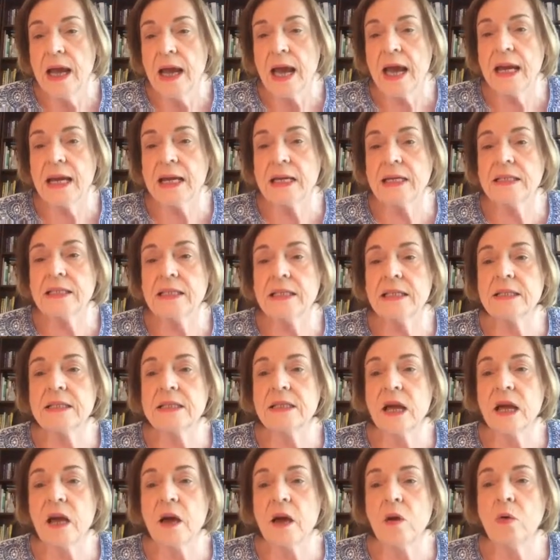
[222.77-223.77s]
and
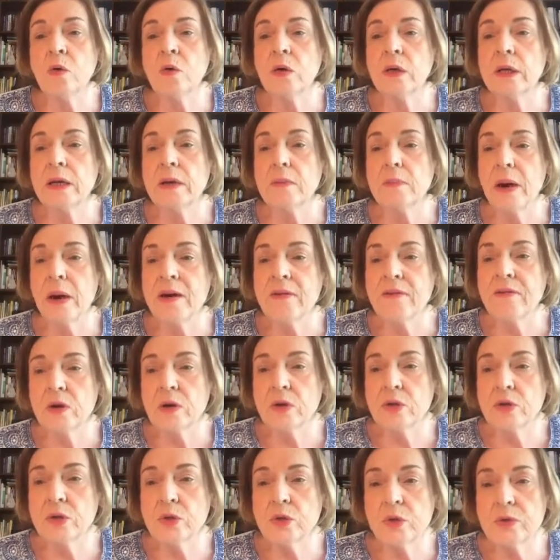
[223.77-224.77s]
exists only by
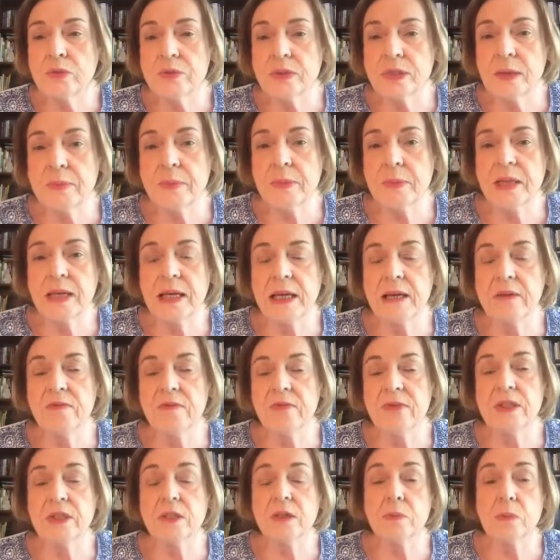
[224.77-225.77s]
virtue of some of the
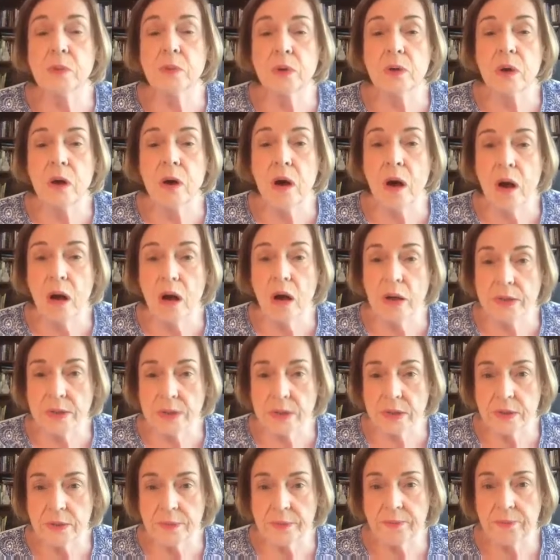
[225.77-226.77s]
invisible
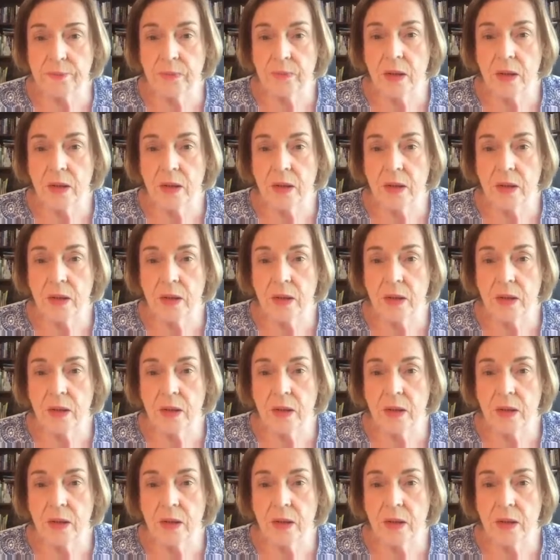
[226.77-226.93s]
cause.